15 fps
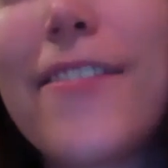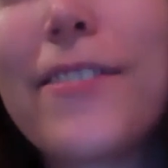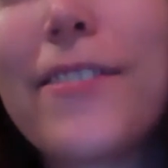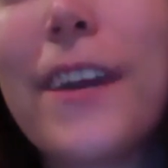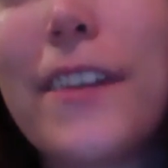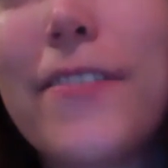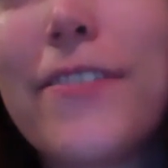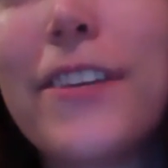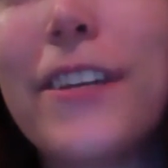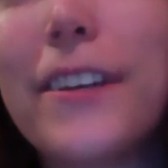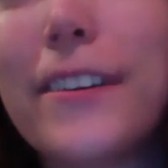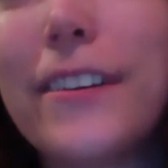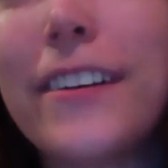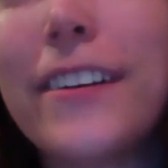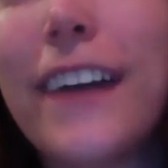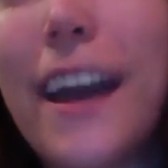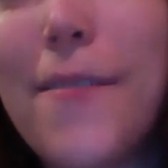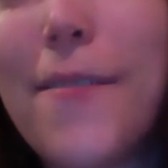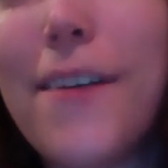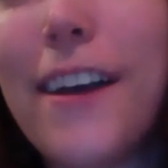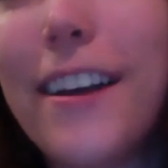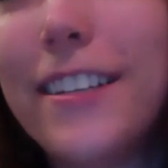quite a few I
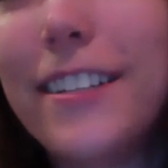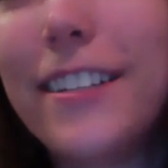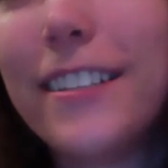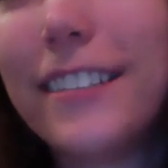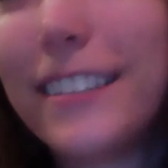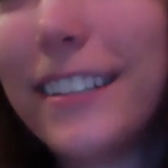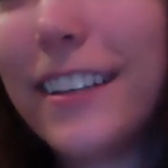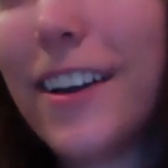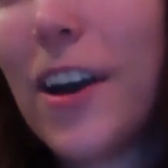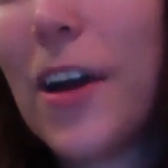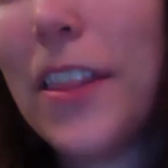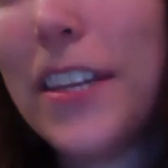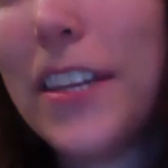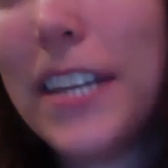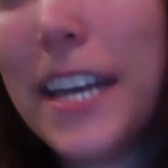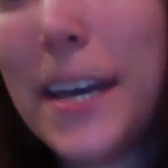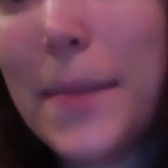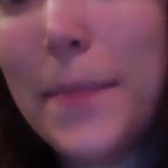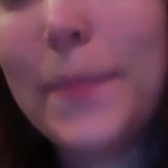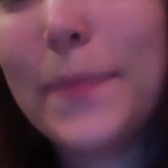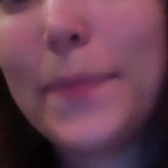watch all the time.